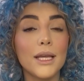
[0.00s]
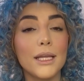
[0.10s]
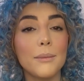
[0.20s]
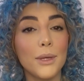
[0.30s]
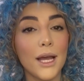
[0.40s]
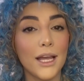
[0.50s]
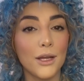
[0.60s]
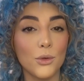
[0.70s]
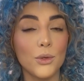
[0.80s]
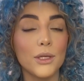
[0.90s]
and apply it
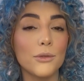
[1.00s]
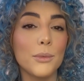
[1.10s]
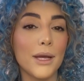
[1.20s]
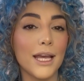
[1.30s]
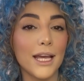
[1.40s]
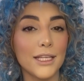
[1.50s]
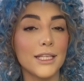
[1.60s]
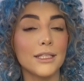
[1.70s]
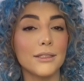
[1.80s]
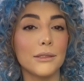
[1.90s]
all over my
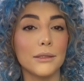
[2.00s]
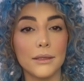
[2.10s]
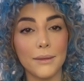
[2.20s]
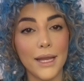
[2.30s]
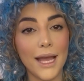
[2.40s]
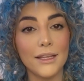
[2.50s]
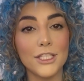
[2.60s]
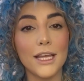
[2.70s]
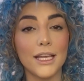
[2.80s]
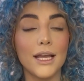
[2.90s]
eyelid.
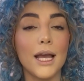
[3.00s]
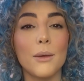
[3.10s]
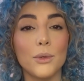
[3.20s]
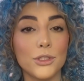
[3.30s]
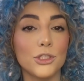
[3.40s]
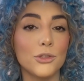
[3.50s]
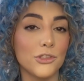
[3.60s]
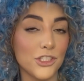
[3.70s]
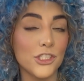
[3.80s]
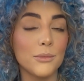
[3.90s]
Actually, I want to use
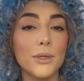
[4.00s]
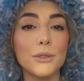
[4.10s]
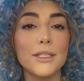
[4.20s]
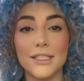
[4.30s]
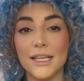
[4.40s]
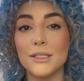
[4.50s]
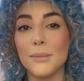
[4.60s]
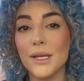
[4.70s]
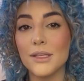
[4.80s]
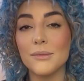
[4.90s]
the shimmer on the center
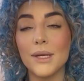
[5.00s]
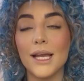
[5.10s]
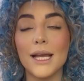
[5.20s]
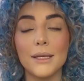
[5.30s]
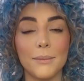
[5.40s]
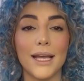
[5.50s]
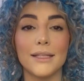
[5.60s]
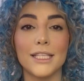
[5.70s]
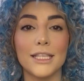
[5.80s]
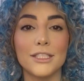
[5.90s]
part of my eye and
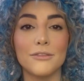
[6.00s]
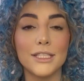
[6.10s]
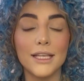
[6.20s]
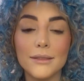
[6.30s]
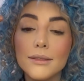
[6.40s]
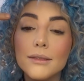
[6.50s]
blend it evenly.